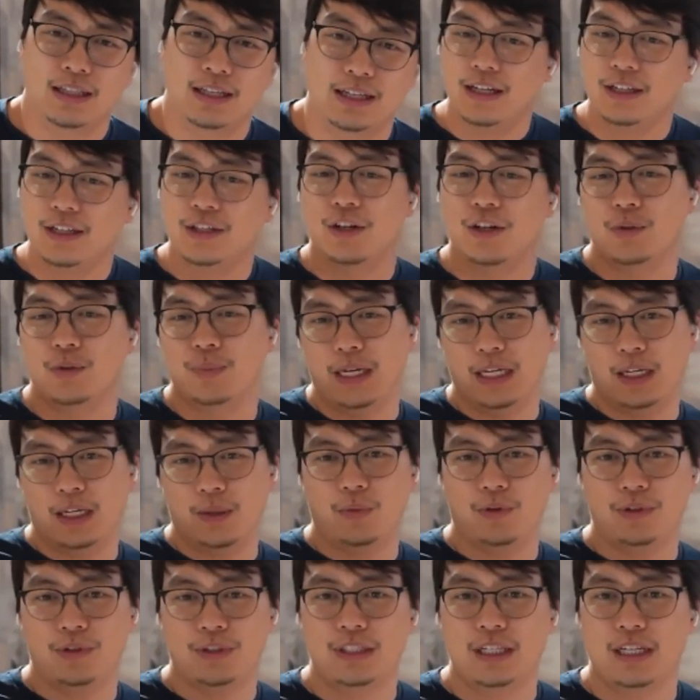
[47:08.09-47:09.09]
Then it starts
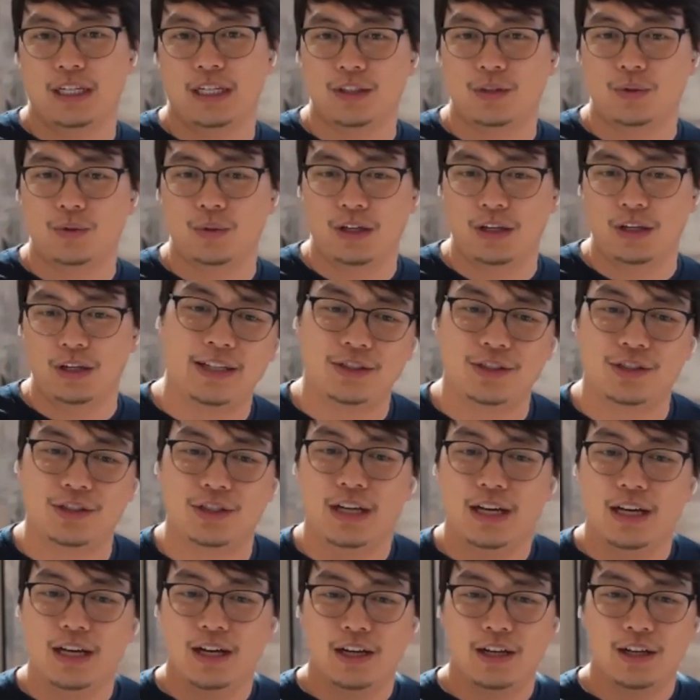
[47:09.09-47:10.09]
making more sense
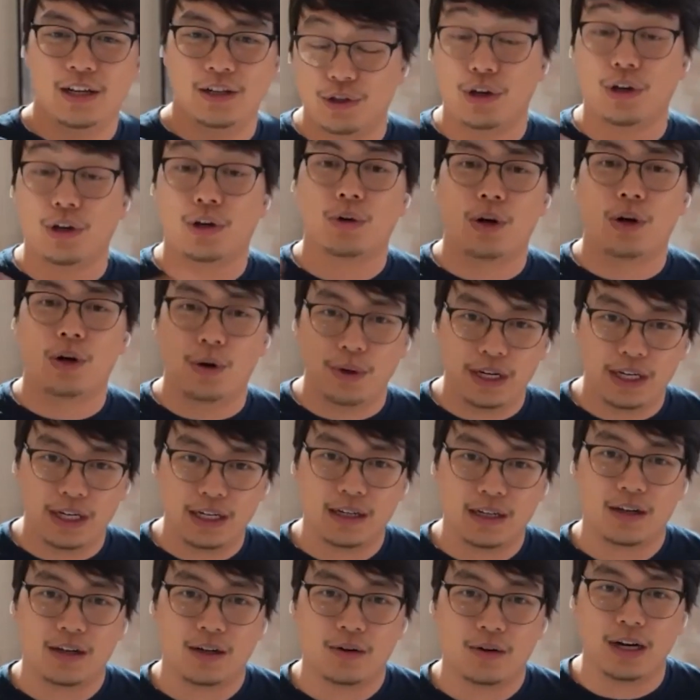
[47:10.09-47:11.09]
as you start growing.
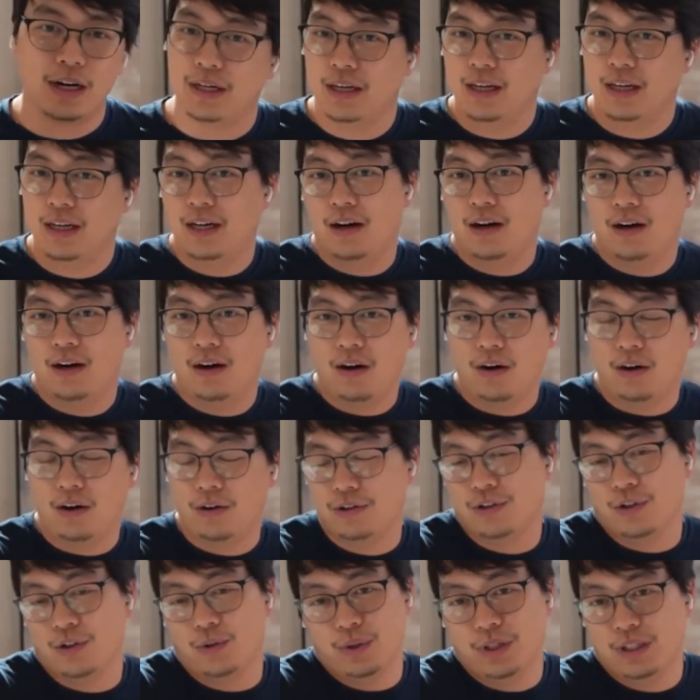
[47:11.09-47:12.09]
But
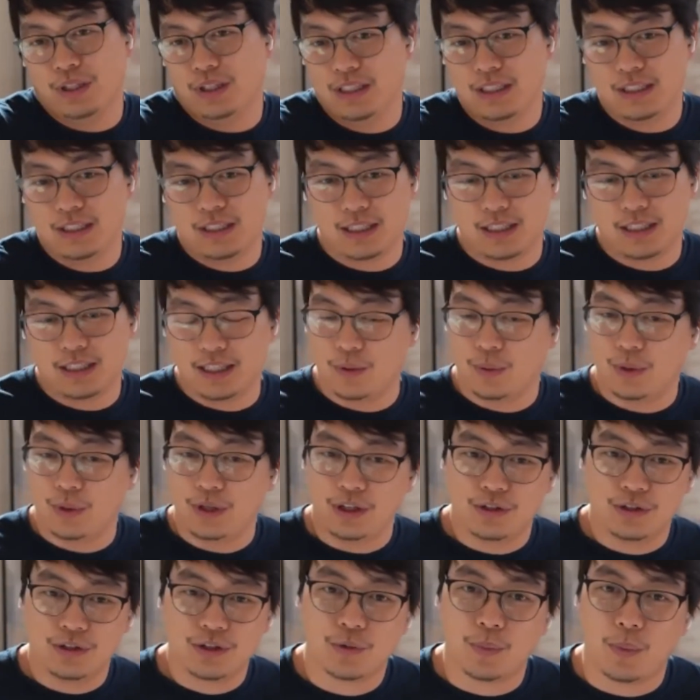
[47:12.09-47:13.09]
also realistically, when
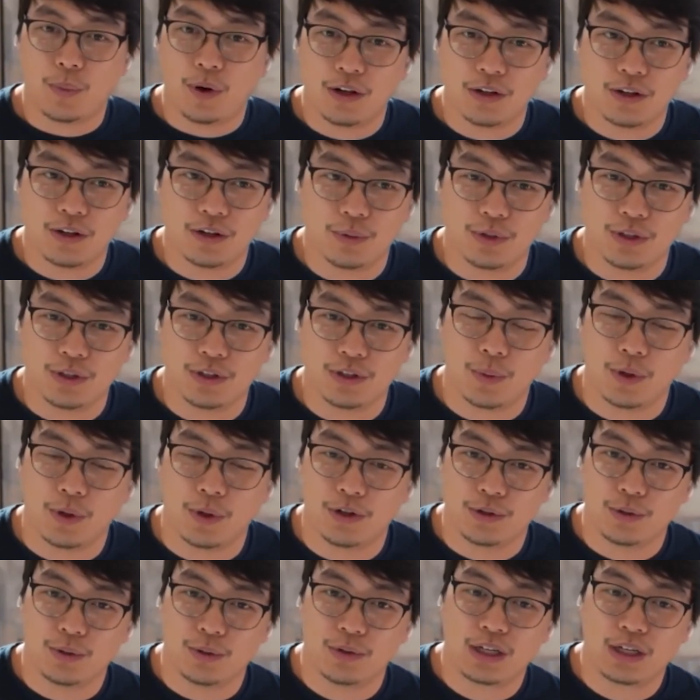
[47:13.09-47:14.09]
you're smaller with a
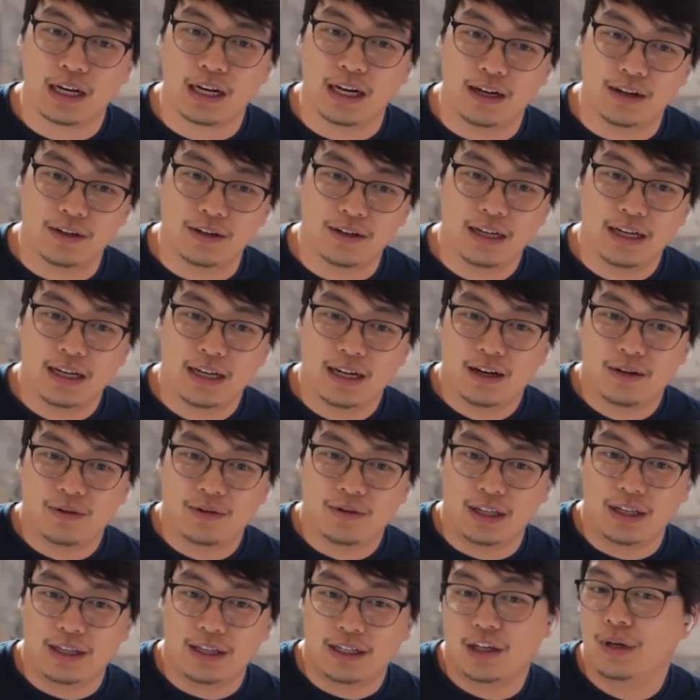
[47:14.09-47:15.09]
smaller door count,
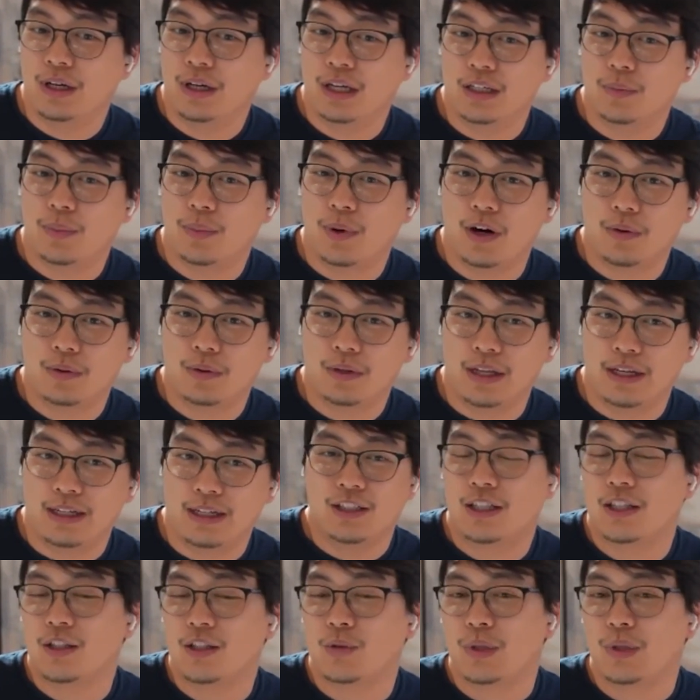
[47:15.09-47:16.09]
right? Like going a department,
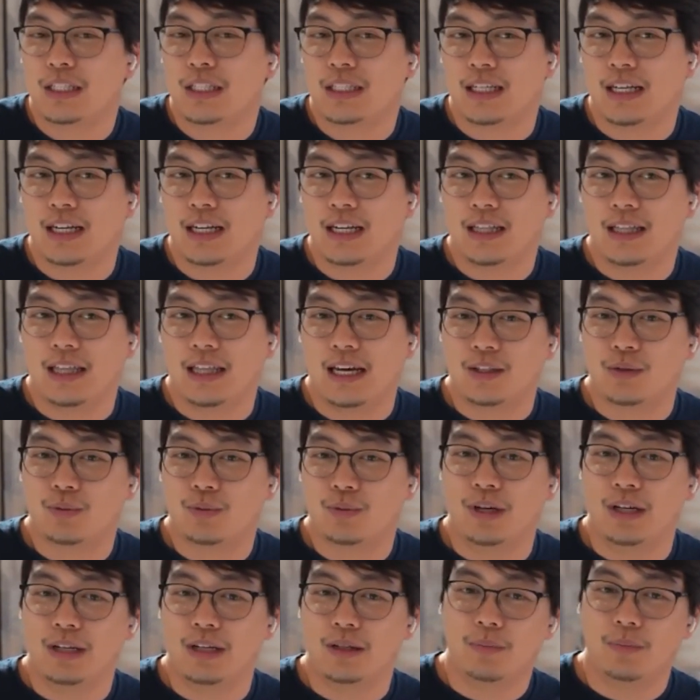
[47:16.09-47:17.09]
just because we say that's
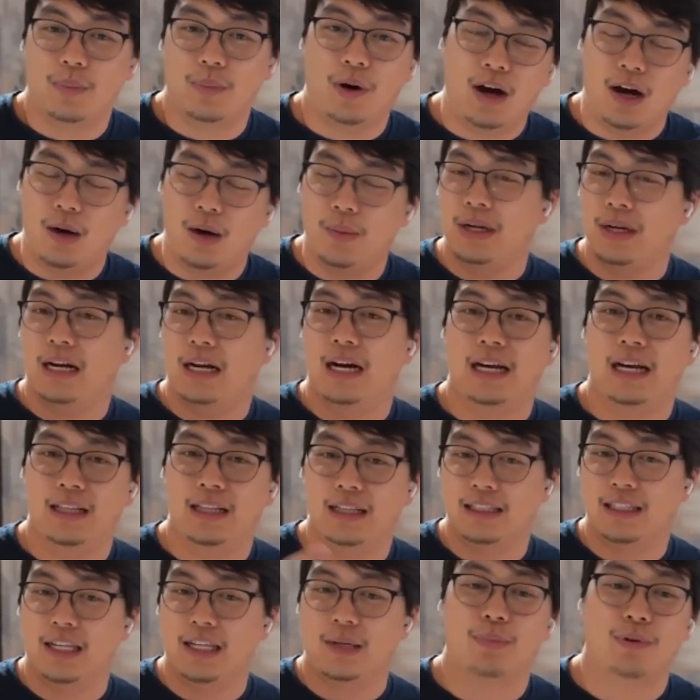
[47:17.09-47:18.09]
what Bob and I,
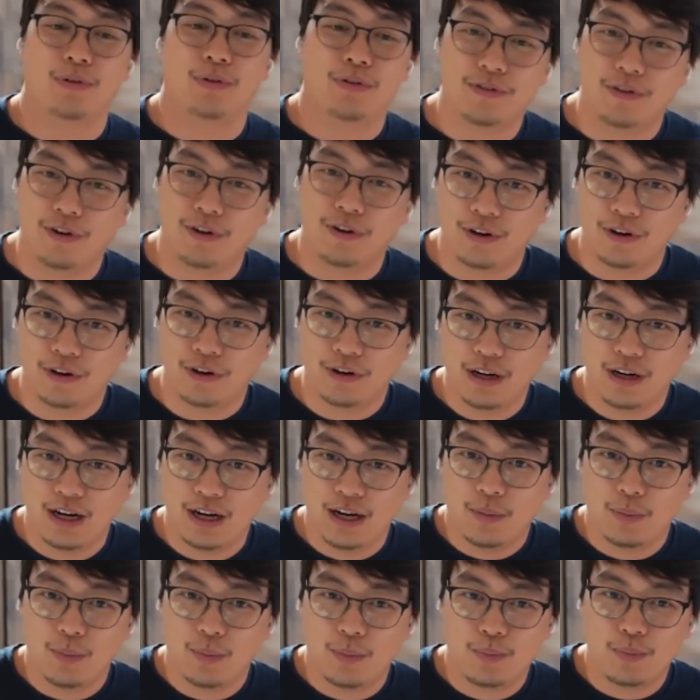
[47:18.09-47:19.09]
let's say, prefer,
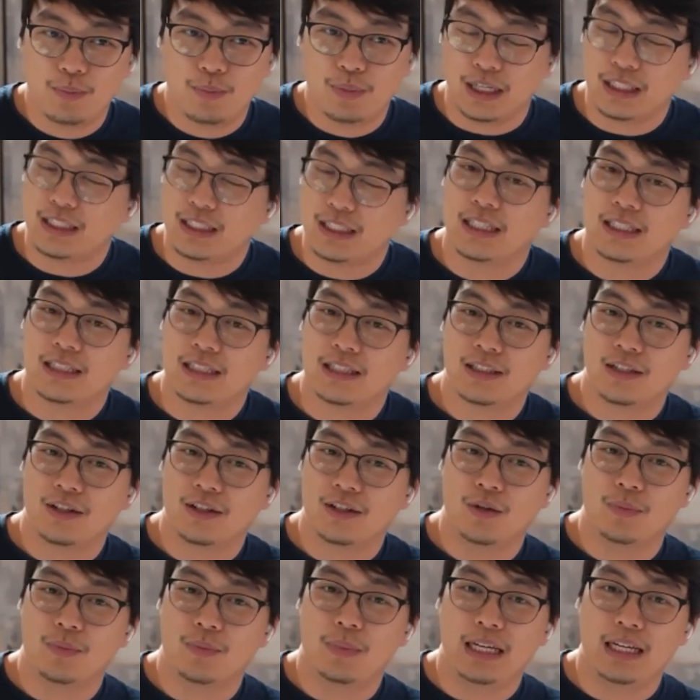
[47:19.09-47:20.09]
doesn't
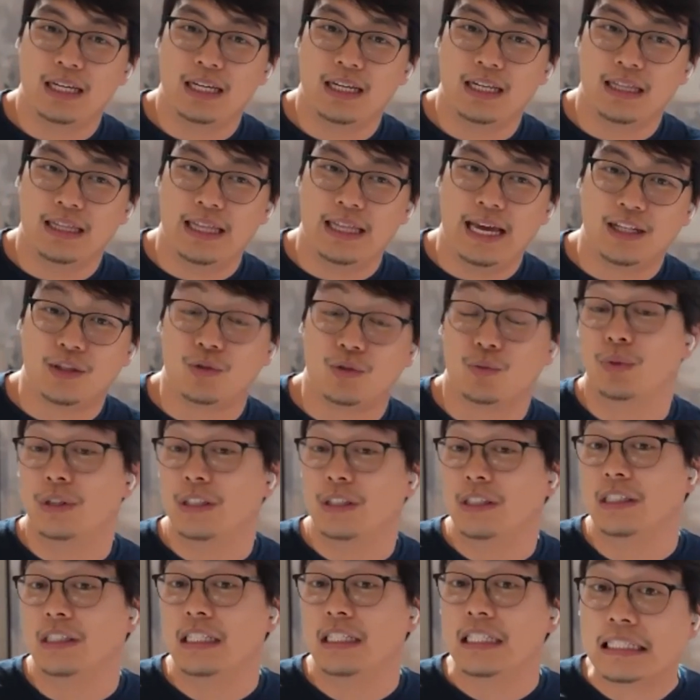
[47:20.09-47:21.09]
necessarily mean that's
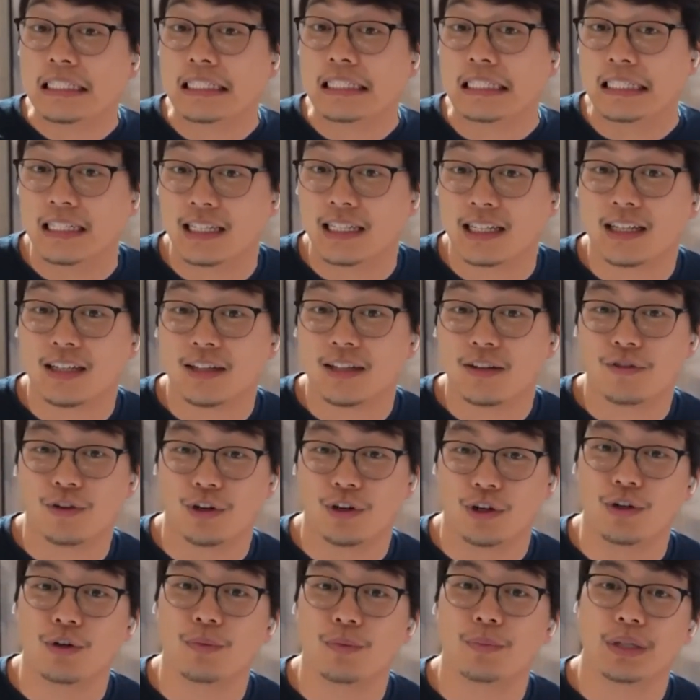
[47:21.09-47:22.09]
realistic for
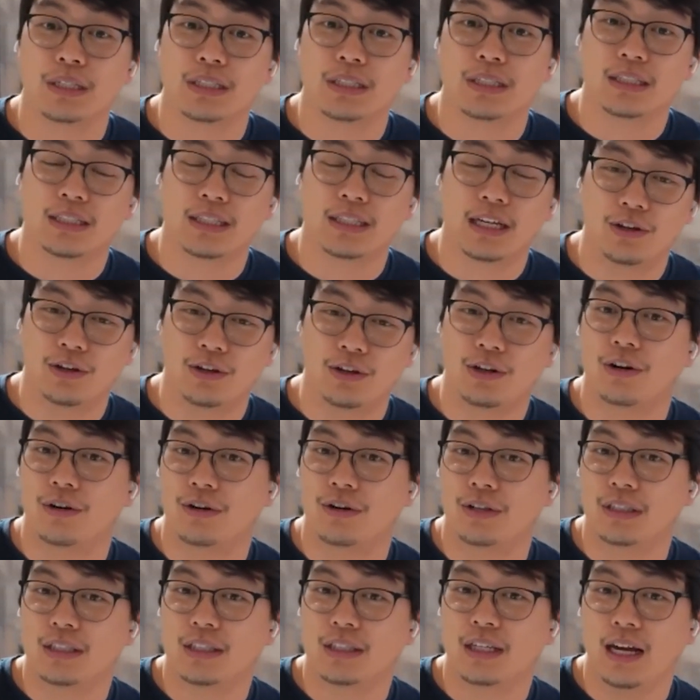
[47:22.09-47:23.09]
your business at your
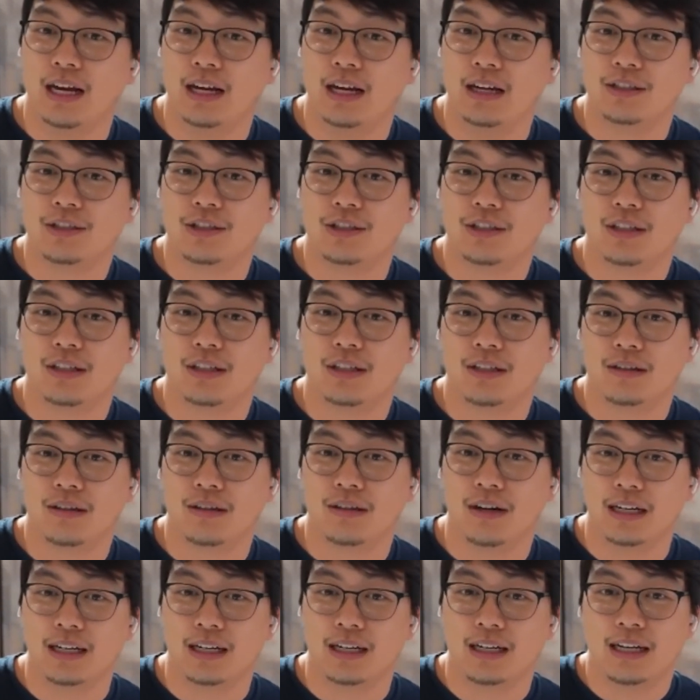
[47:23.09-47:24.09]
current stage,
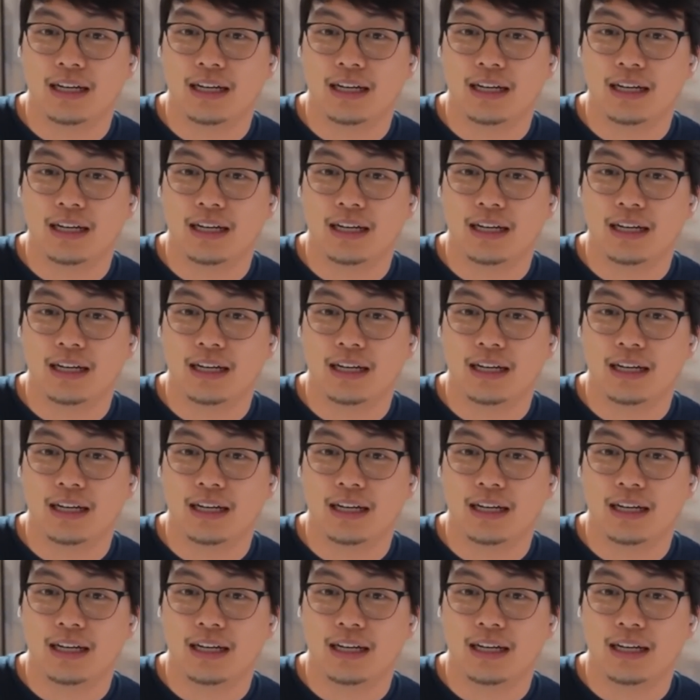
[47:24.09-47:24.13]
right?